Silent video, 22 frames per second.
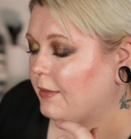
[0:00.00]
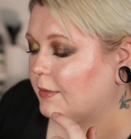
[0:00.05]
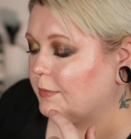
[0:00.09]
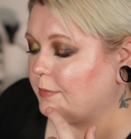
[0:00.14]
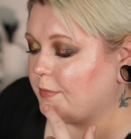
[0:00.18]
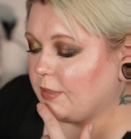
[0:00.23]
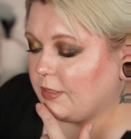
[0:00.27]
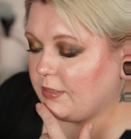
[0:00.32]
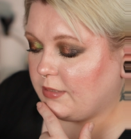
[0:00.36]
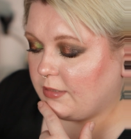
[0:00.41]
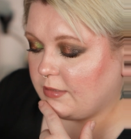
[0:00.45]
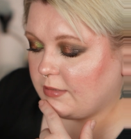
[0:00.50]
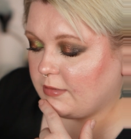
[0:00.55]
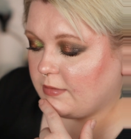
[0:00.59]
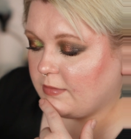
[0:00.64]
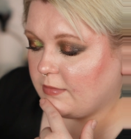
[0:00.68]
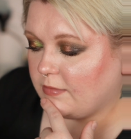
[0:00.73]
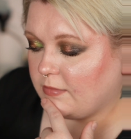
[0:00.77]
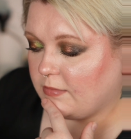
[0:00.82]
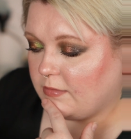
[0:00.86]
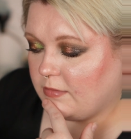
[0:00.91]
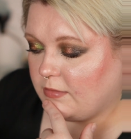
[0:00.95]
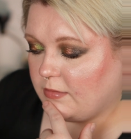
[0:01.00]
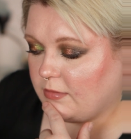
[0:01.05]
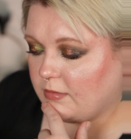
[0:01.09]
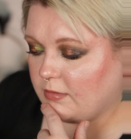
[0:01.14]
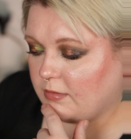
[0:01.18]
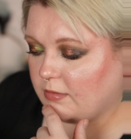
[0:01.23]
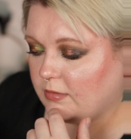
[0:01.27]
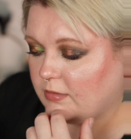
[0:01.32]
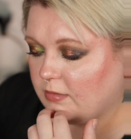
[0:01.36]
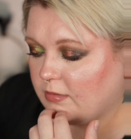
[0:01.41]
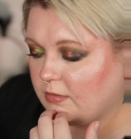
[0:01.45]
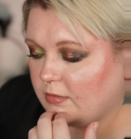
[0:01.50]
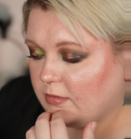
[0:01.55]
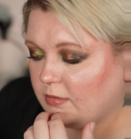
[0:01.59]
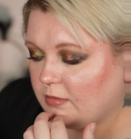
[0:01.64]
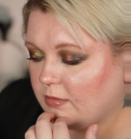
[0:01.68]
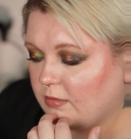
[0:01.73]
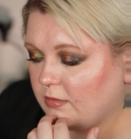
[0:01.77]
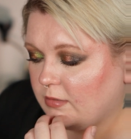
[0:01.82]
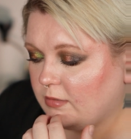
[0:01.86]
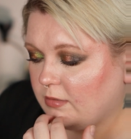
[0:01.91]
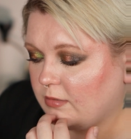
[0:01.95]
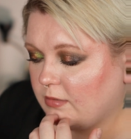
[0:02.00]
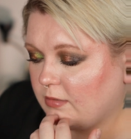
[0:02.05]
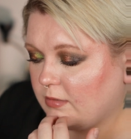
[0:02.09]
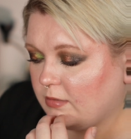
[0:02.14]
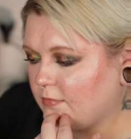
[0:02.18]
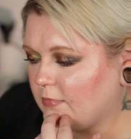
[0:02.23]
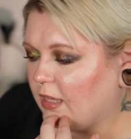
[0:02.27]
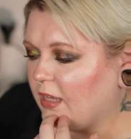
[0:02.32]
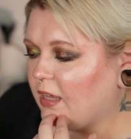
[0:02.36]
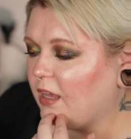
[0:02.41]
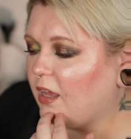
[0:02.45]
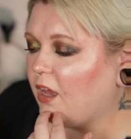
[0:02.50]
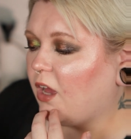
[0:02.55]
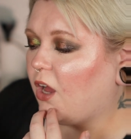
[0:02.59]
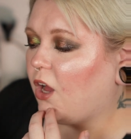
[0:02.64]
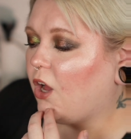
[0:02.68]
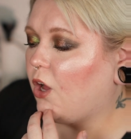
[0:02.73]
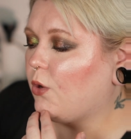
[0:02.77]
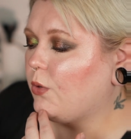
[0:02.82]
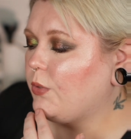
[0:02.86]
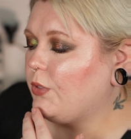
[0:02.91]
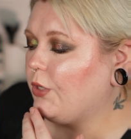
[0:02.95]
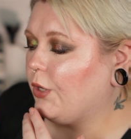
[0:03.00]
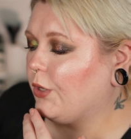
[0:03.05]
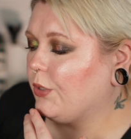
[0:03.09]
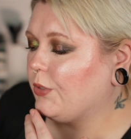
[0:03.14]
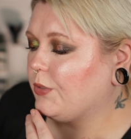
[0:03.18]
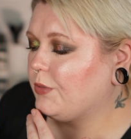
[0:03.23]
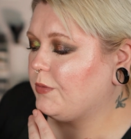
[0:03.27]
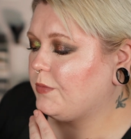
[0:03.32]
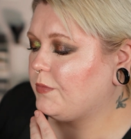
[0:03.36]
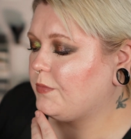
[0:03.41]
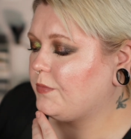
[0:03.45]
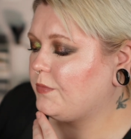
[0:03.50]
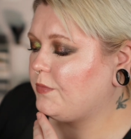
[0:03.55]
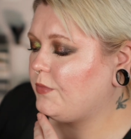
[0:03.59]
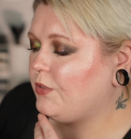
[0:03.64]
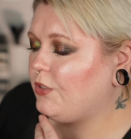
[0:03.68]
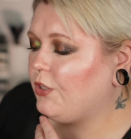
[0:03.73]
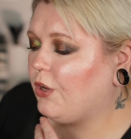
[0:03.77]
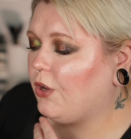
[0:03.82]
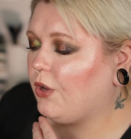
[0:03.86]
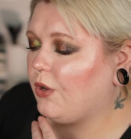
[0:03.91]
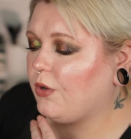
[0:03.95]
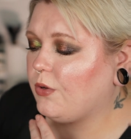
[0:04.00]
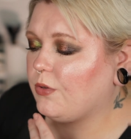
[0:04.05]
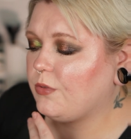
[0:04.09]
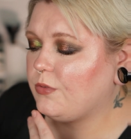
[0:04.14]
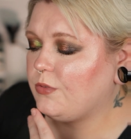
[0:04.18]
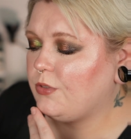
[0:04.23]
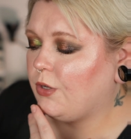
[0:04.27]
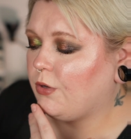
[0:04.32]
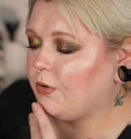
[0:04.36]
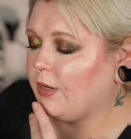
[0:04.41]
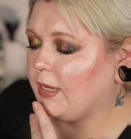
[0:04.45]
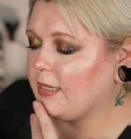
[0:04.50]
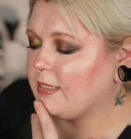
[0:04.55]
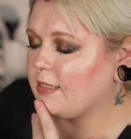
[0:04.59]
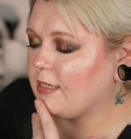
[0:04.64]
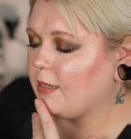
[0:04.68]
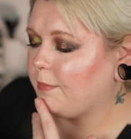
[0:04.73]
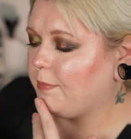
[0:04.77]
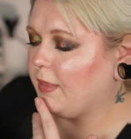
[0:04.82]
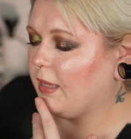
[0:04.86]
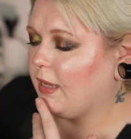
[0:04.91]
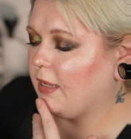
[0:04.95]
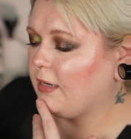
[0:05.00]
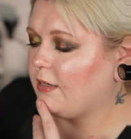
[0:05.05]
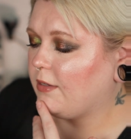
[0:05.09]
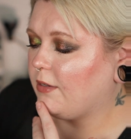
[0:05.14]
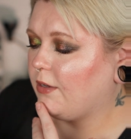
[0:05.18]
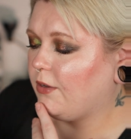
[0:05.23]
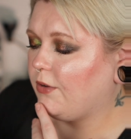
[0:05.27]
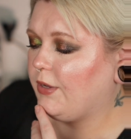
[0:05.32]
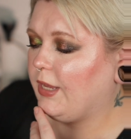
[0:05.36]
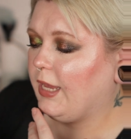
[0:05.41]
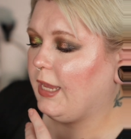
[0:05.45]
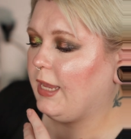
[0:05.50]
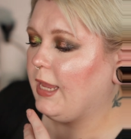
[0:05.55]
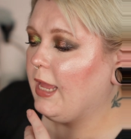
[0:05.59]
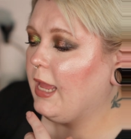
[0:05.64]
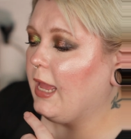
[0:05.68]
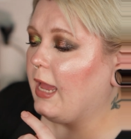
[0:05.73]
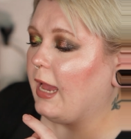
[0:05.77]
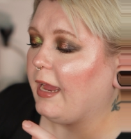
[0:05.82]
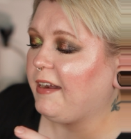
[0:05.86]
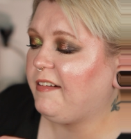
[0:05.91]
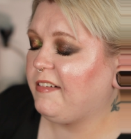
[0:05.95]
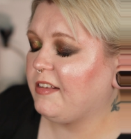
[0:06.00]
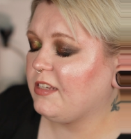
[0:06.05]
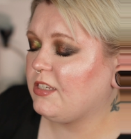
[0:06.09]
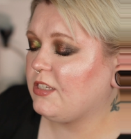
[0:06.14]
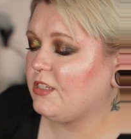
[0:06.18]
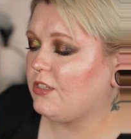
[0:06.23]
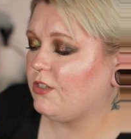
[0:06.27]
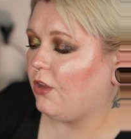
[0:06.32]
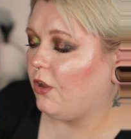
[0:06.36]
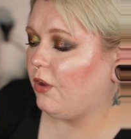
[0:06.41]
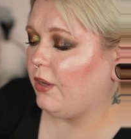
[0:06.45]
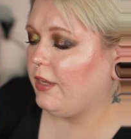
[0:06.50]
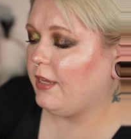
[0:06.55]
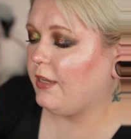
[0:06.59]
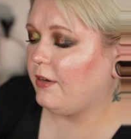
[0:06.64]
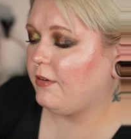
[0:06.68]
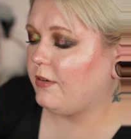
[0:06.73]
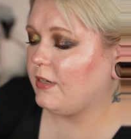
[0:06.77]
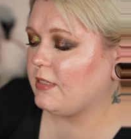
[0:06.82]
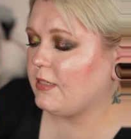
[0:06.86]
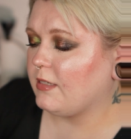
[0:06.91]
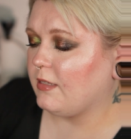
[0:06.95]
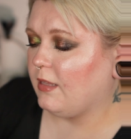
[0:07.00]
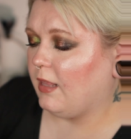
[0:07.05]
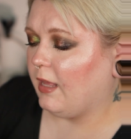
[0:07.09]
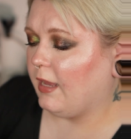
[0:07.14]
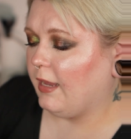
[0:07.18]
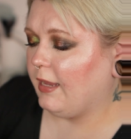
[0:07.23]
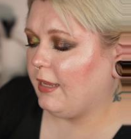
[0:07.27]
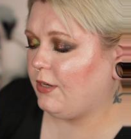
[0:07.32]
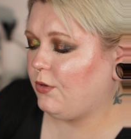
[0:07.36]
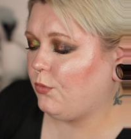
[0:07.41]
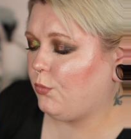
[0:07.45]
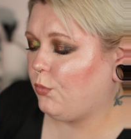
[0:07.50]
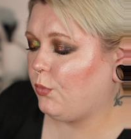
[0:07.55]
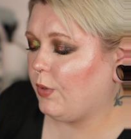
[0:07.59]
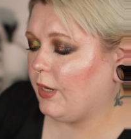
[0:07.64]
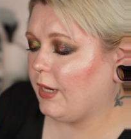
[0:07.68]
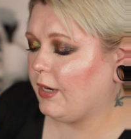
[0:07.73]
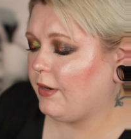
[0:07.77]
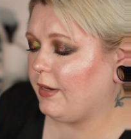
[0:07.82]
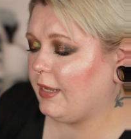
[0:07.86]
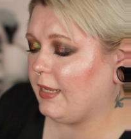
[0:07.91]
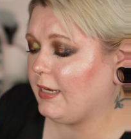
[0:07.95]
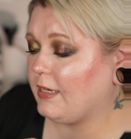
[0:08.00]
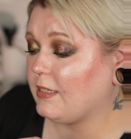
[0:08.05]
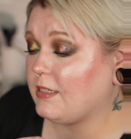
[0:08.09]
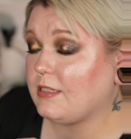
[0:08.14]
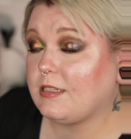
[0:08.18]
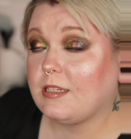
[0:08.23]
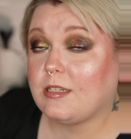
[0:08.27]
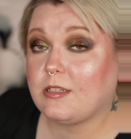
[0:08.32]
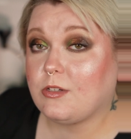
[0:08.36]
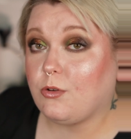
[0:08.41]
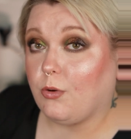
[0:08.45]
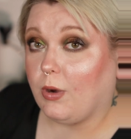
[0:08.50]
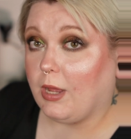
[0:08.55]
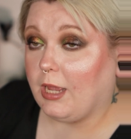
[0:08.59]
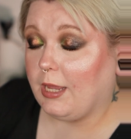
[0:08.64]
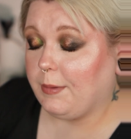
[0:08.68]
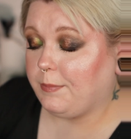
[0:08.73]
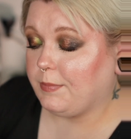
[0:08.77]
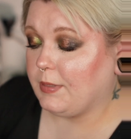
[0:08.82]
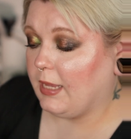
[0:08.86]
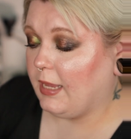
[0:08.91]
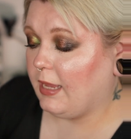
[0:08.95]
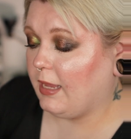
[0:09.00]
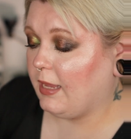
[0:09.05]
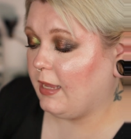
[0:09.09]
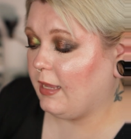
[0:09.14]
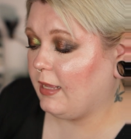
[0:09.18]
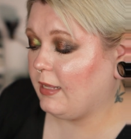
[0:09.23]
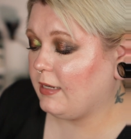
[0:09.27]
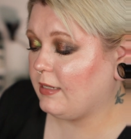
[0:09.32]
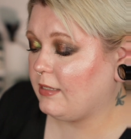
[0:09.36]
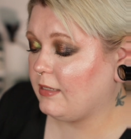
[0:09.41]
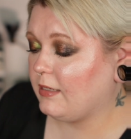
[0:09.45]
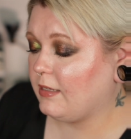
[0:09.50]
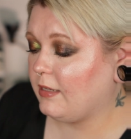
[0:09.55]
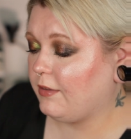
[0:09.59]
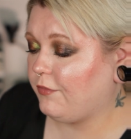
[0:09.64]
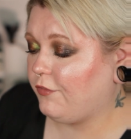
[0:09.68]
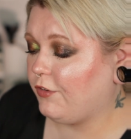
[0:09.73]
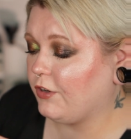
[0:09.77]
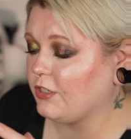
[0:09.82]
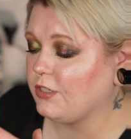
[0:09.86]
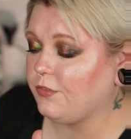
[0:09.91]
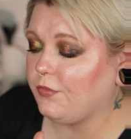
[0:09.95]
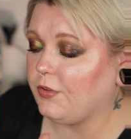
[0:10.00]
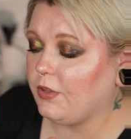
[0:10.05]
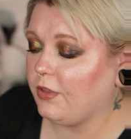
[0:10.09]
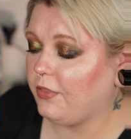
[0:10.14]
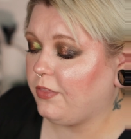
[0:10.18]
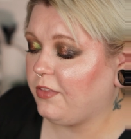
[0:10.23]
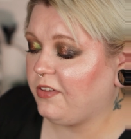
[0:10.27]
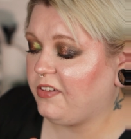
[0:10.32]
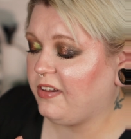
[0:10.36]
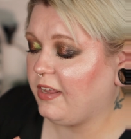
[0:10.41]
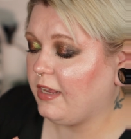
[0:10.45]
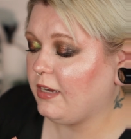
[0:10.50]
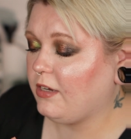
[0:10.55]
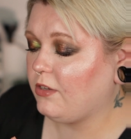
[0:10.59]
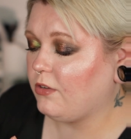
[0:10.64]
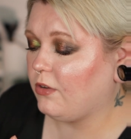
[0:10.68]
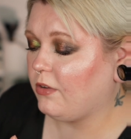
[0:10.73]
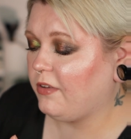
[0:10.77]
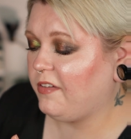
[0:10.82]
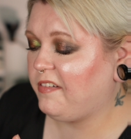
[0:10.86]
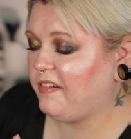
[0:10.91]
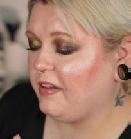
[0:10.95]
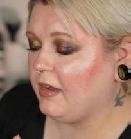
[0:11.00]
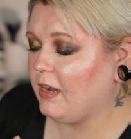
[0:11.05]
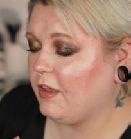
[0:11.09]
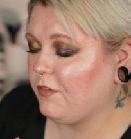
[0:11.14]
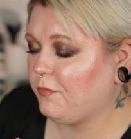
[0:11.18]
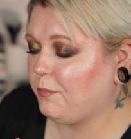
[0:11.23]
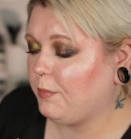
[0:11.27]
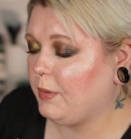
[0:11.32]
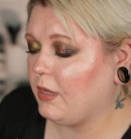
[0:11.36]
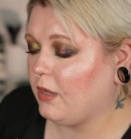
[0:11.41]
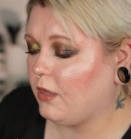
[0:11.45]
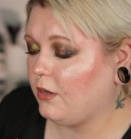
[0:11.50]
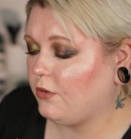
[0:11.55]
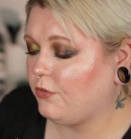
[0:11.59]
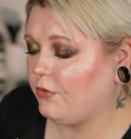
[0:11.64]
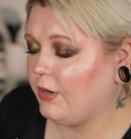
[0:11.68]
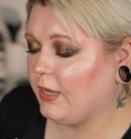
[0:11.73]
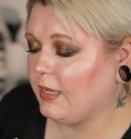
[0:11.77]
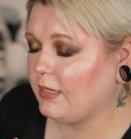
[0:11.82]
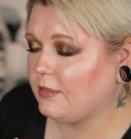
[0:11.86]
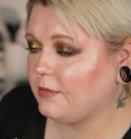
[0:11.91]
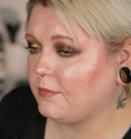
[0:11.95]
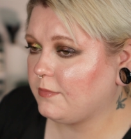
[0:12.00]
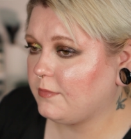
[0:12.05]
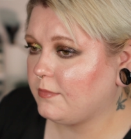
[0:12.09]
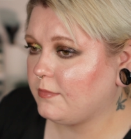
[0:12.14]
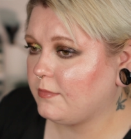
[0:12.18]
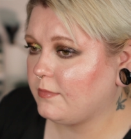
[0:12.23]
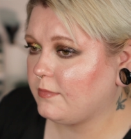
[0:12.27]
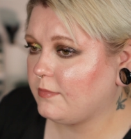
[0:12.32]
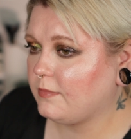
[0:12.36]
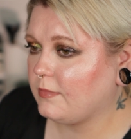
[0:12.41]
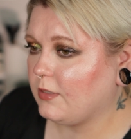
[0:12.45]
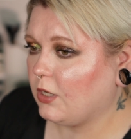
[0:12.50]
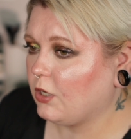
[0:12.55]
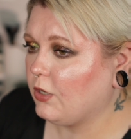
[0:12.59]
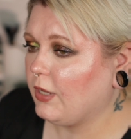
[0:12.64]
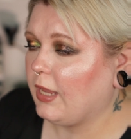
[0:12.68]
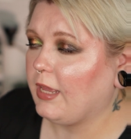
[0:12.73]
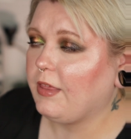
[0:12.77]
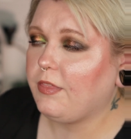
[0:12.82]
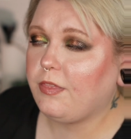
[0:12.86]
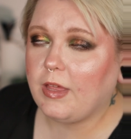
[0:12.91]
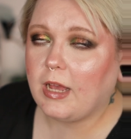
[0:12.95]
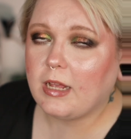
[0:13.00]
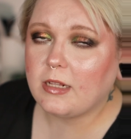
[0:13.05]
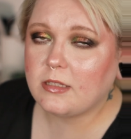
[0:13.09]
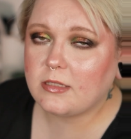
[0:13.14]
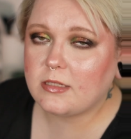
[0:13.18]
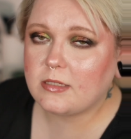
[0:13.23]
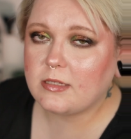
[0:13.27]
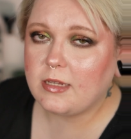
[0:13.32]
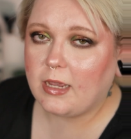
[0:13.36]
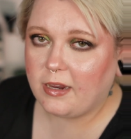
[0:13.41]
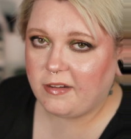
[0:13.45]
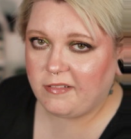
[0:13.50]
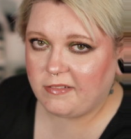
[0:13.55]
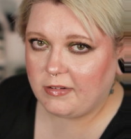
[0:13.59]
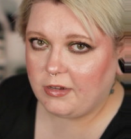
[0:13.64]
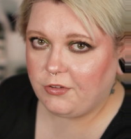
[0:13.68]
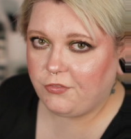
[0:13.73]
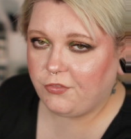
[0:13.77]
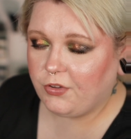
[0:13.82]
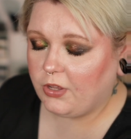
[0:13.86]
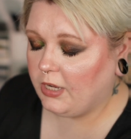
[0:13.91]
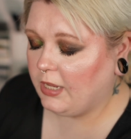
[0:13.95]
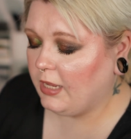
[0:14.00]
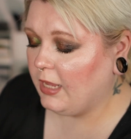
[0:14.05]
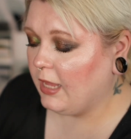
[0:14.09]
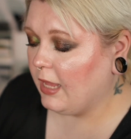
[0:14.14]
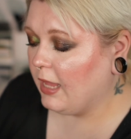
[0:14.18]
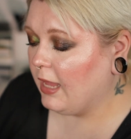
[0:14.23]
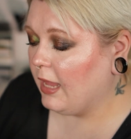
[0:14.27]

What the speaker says: But oh no, I skipped that. Okay, I just saw here a slide where it is described. And first of all, the shade code she left me unread. Okay, that's actually funny.